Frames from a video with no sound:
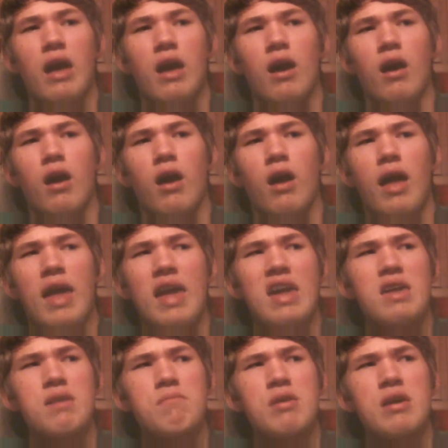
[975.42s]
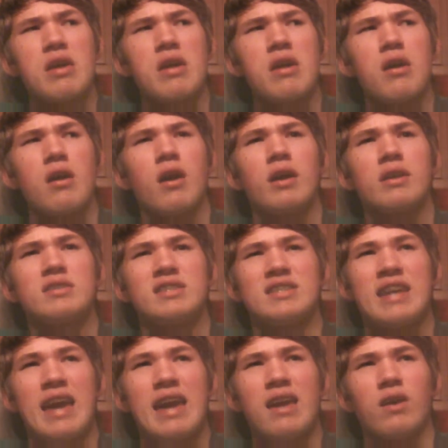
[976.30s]
Amy,
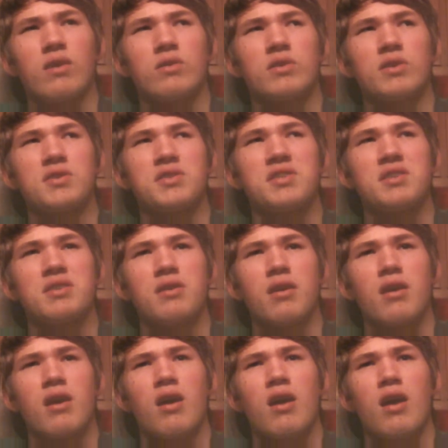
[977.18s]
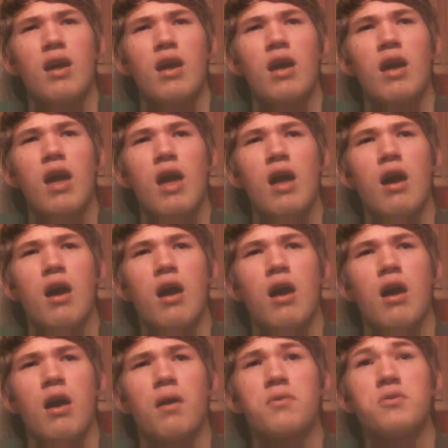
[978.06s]
Tails.
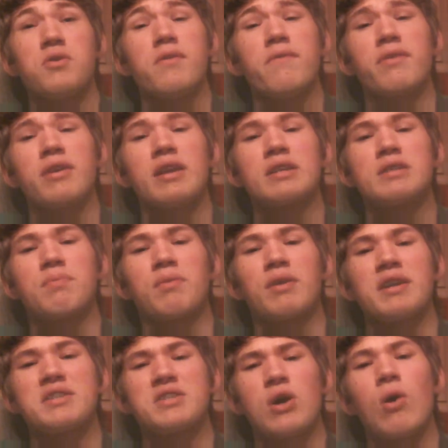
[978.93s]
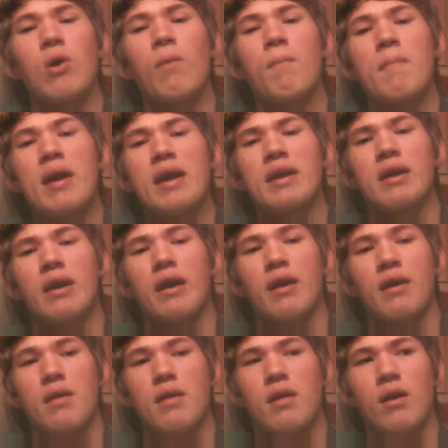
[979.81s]
You even get to play as
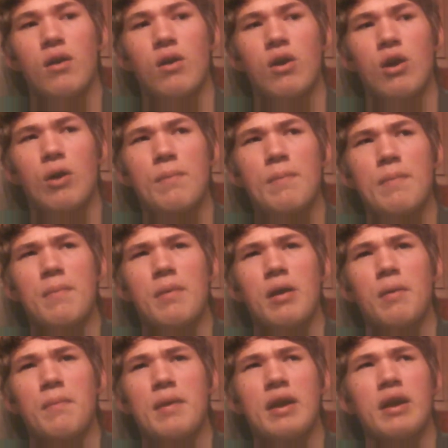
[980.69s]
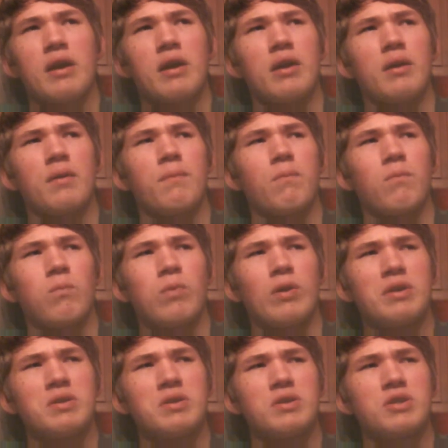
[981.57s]
Omega. Omega
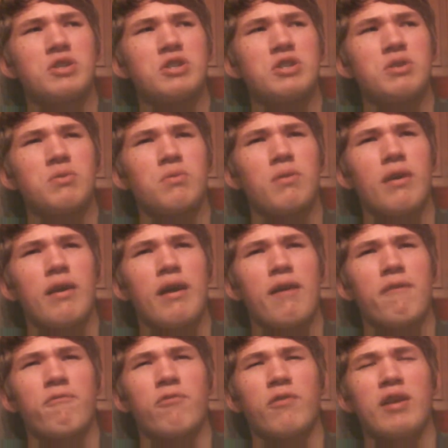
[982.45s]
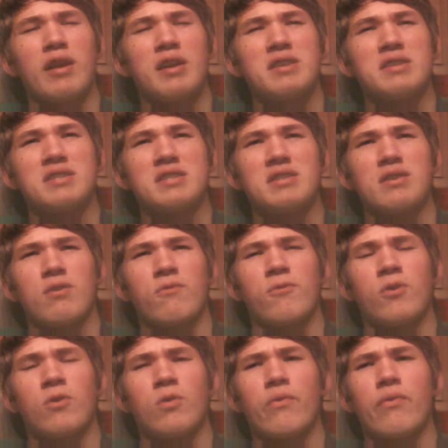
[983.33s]
1-2. I forget his
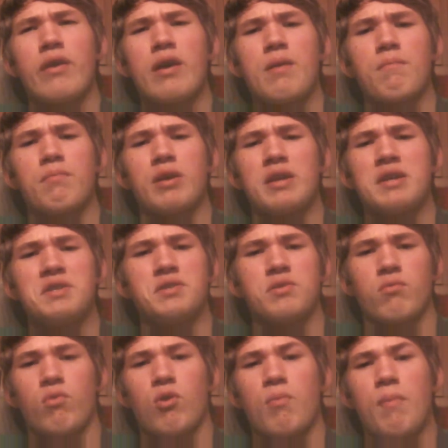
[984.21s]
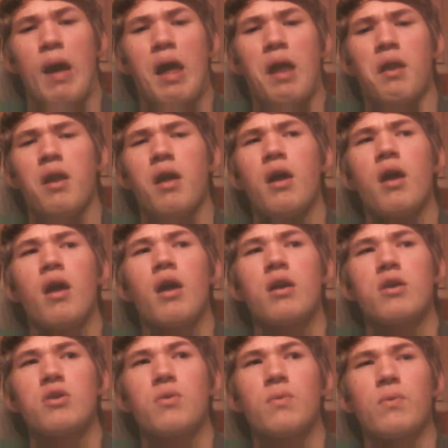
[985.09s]
whole name, but he's the robot.
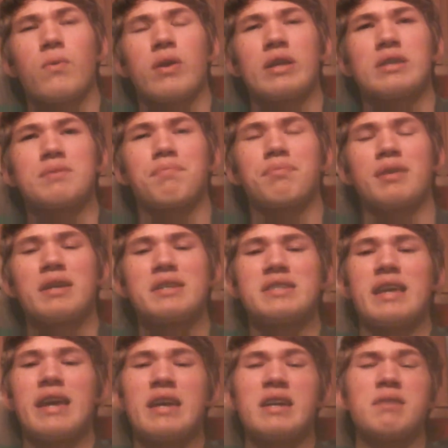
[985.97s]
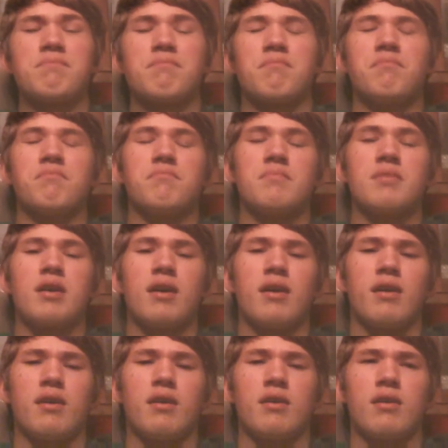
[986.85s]
You get to play as him
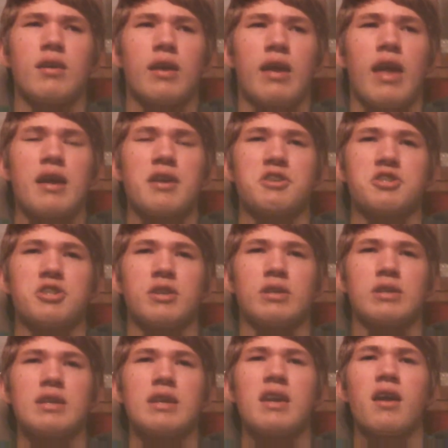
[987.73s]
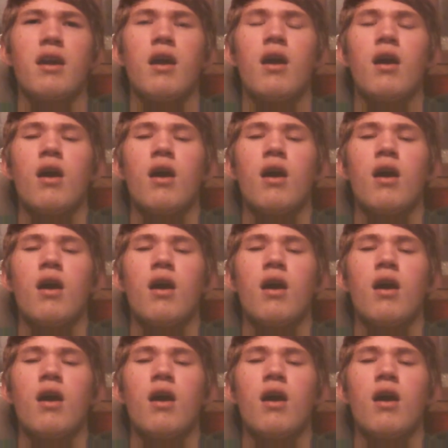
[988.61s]
occasionally,